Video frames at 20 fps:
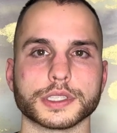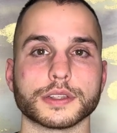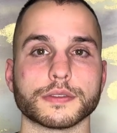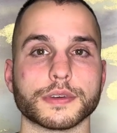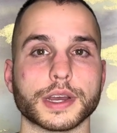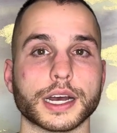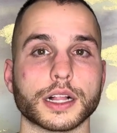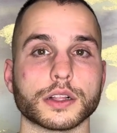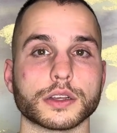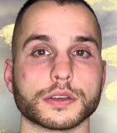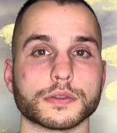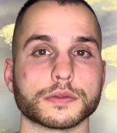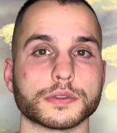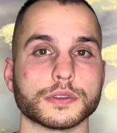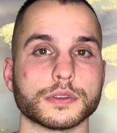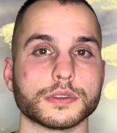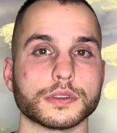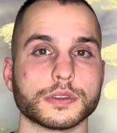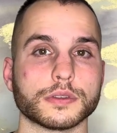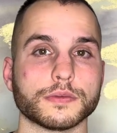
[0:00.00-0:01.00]
in the valley
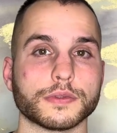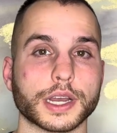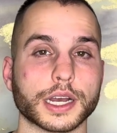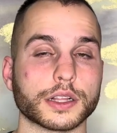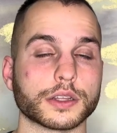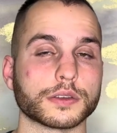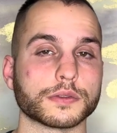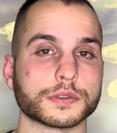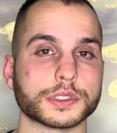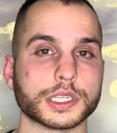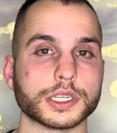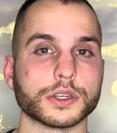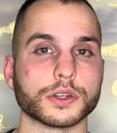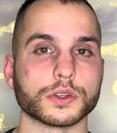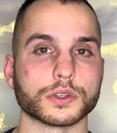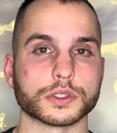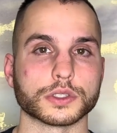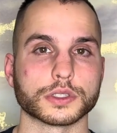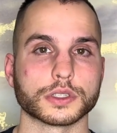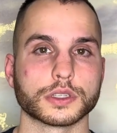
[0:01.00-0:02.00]
of
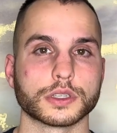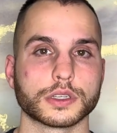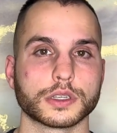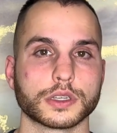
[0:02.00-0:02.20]
tears.